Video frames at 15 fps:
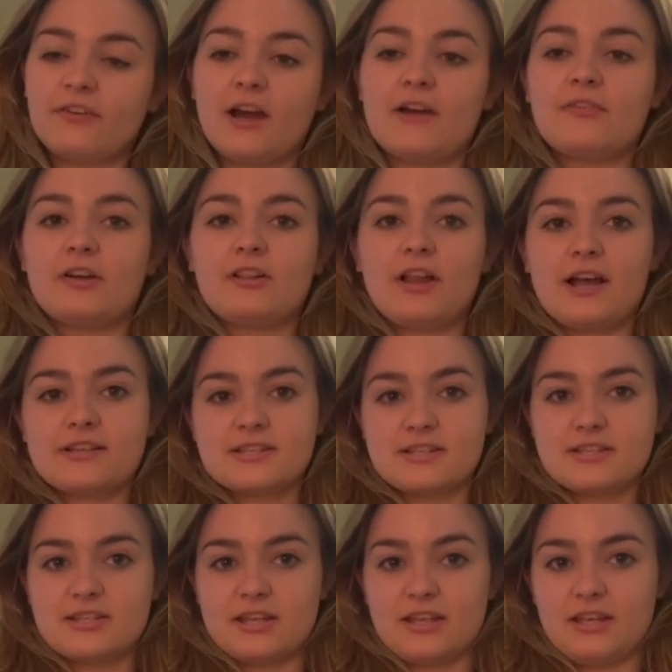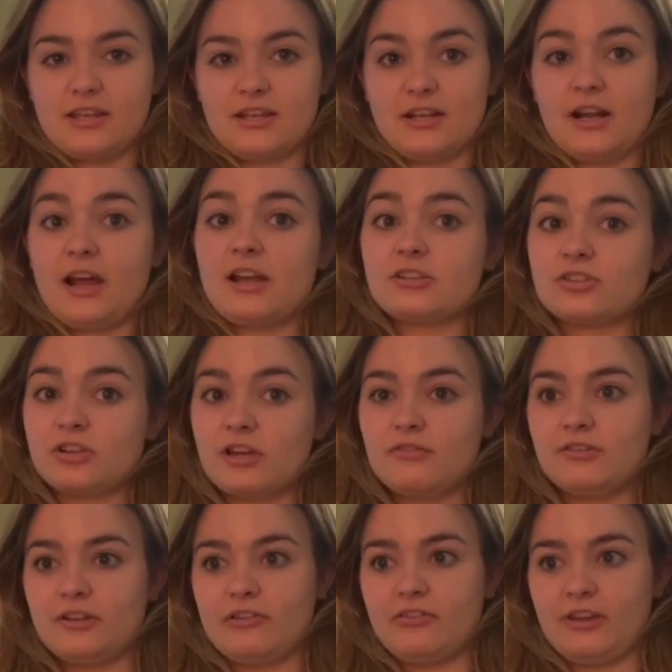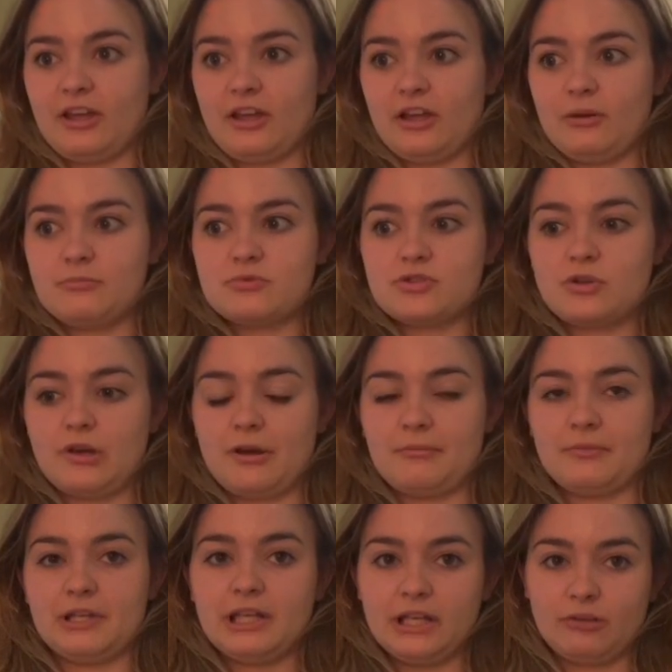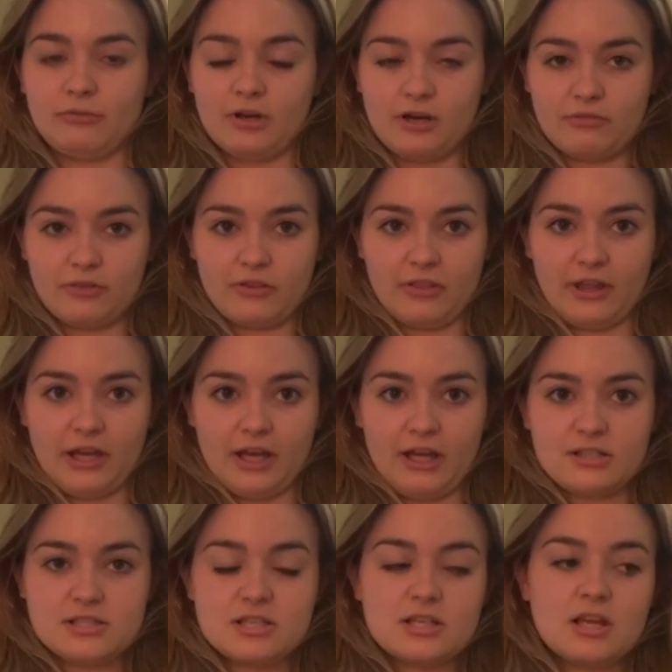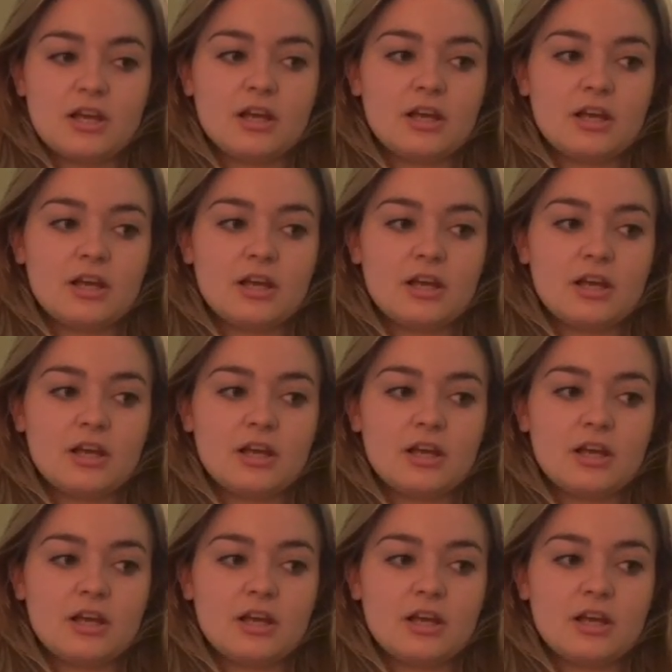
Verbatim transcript: I have a class at 10. I actually have an exam, so I'm getting ready for that.